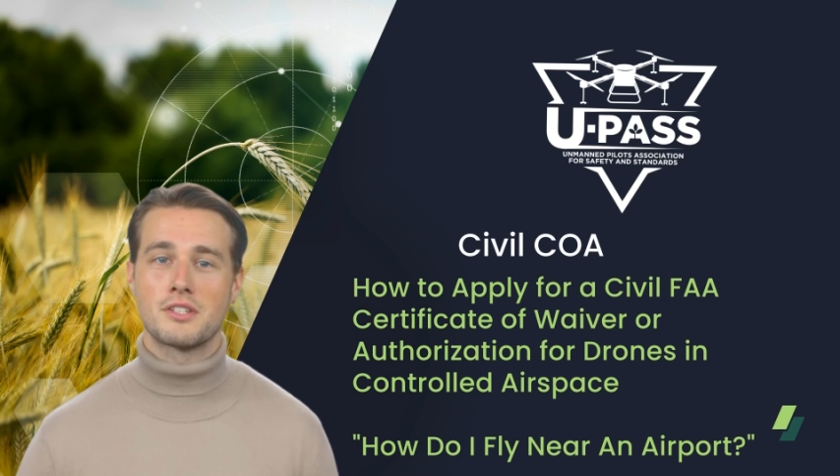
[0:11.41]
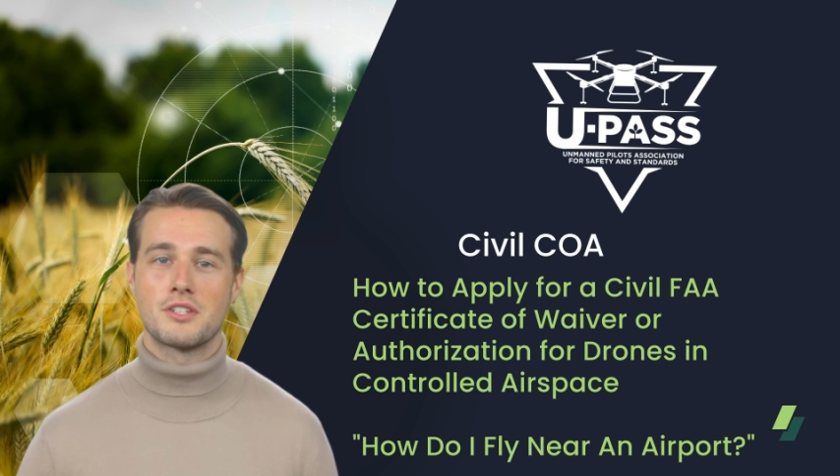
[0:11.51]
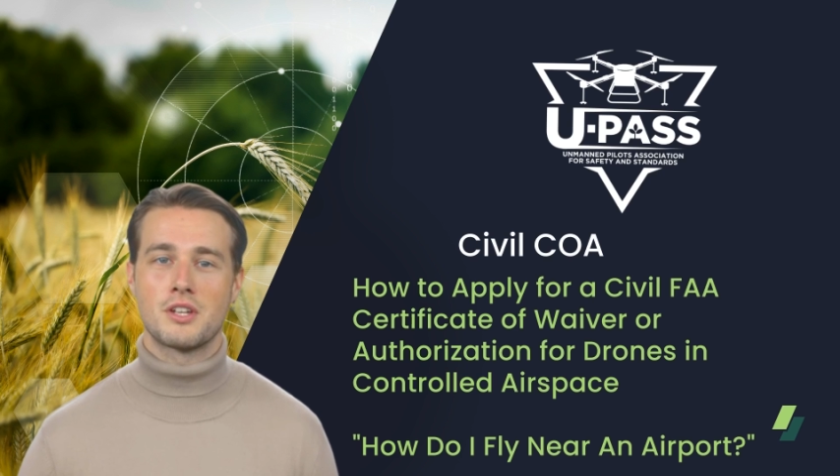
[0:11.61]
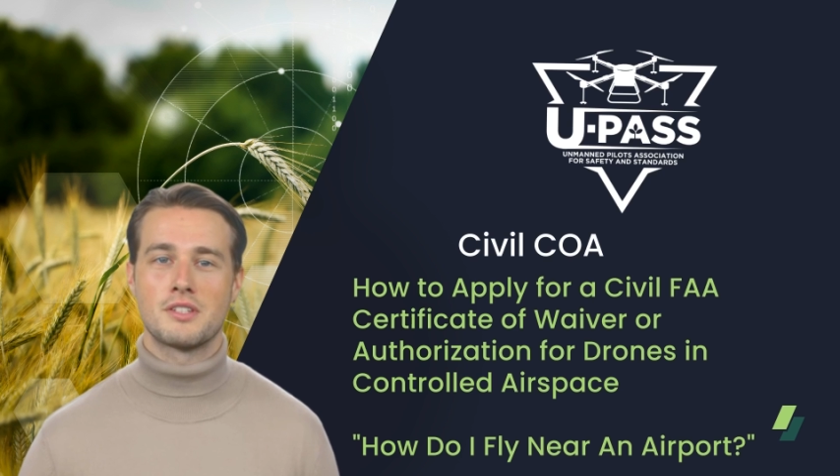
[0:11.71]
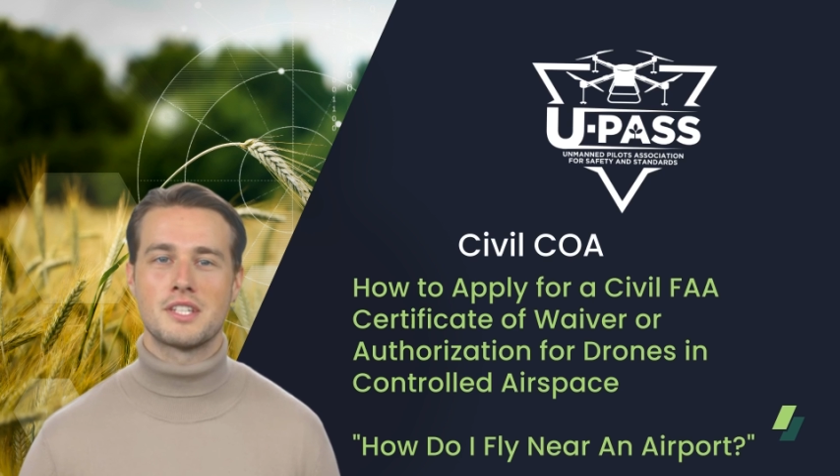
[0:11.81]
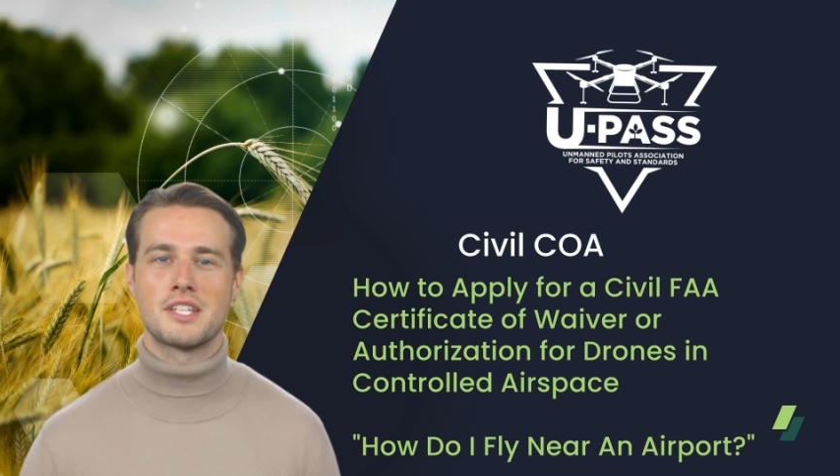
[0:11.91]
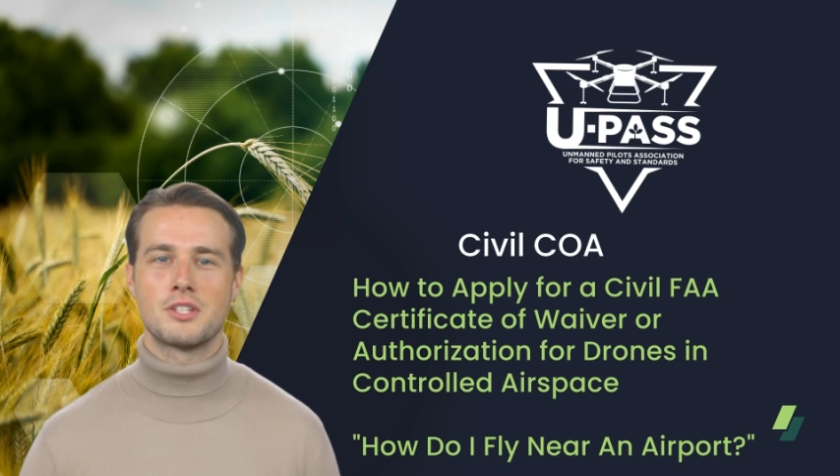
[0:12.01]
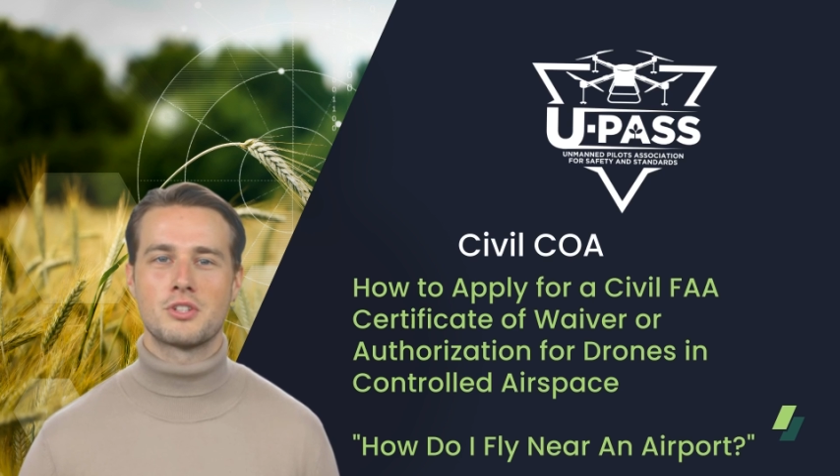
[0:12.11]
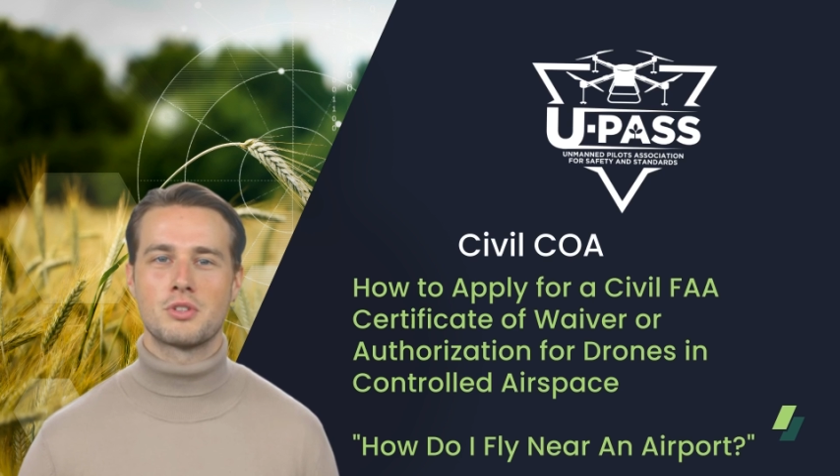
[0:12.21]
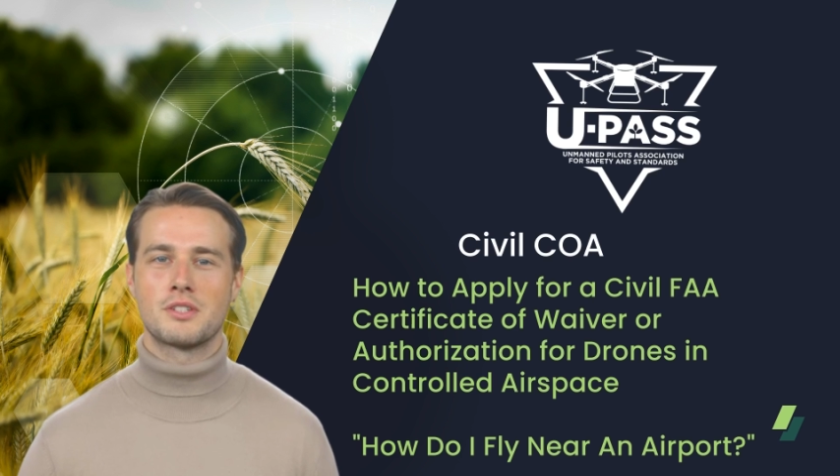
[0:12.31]
drones in
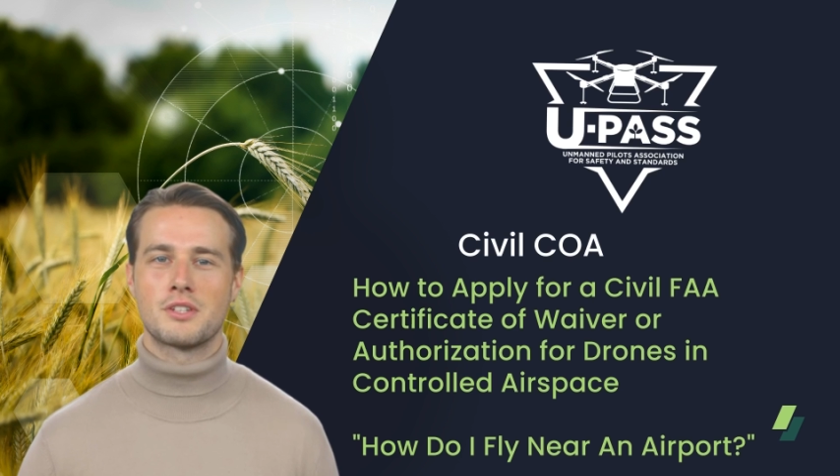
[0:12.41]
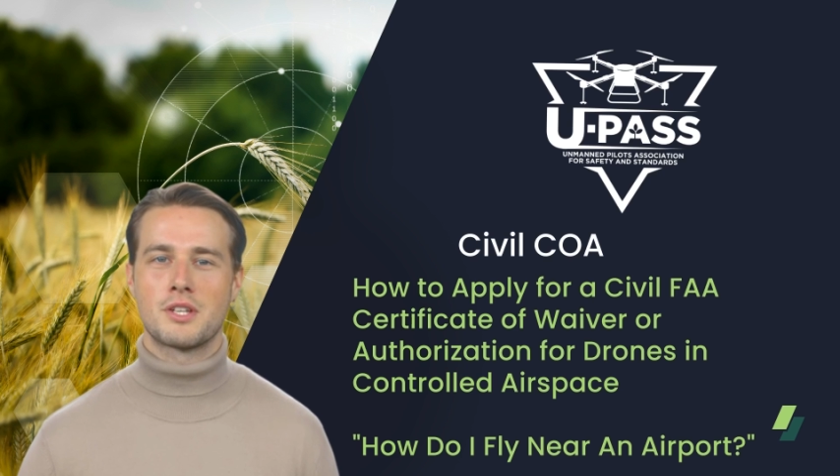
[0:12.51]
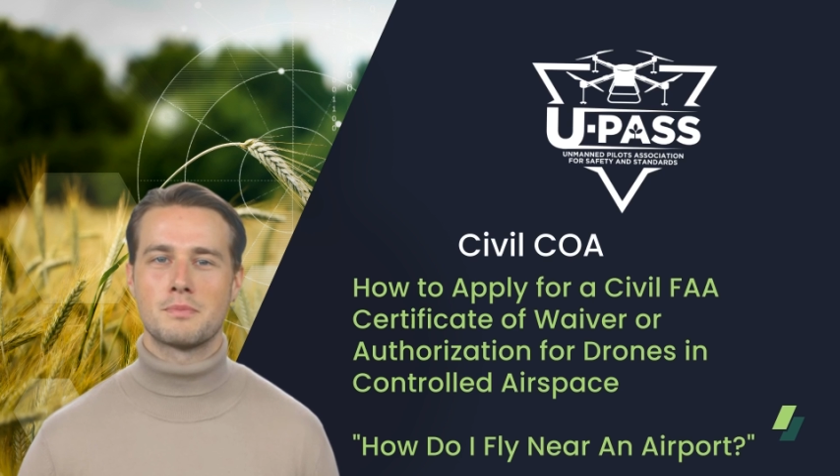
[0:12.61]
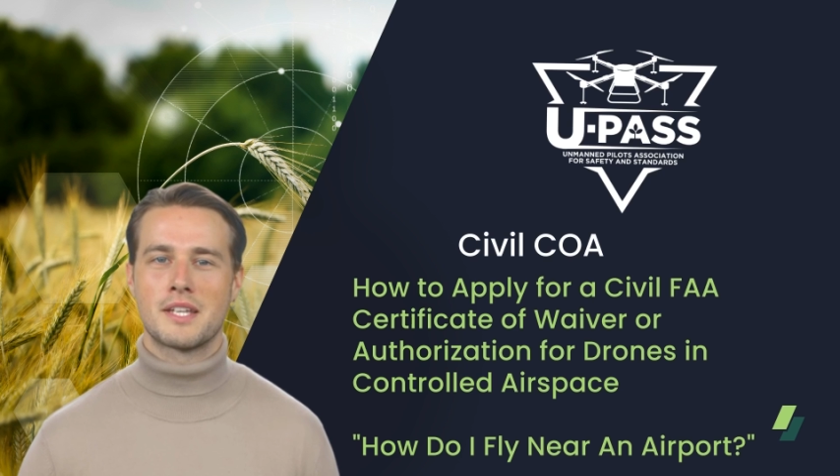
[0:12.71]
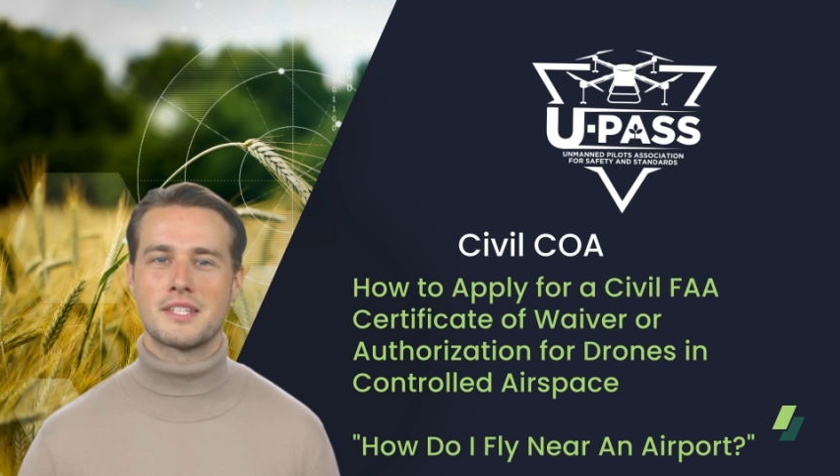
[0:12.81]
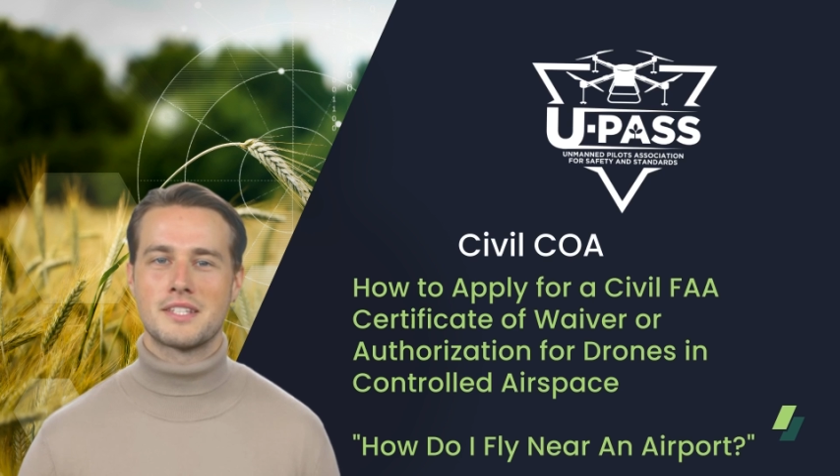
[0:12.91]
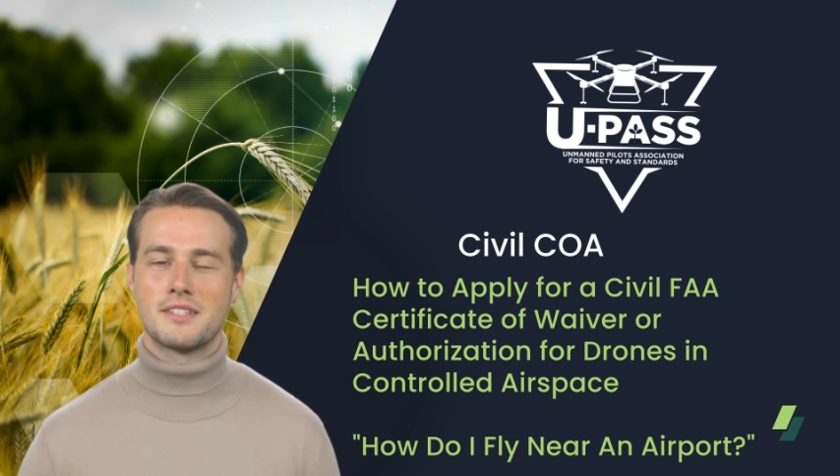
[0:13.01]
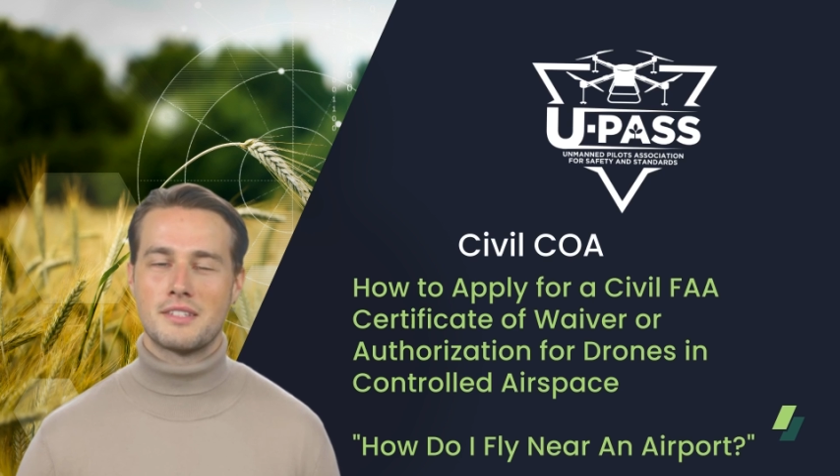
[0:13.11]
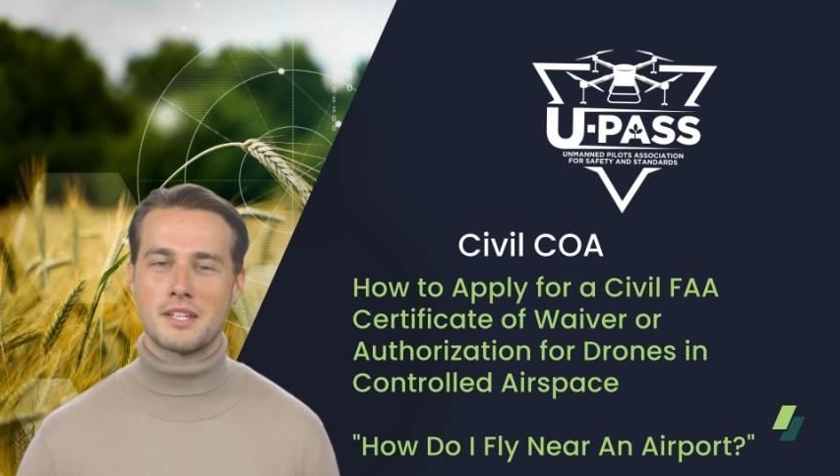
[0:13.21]
controlled airspace,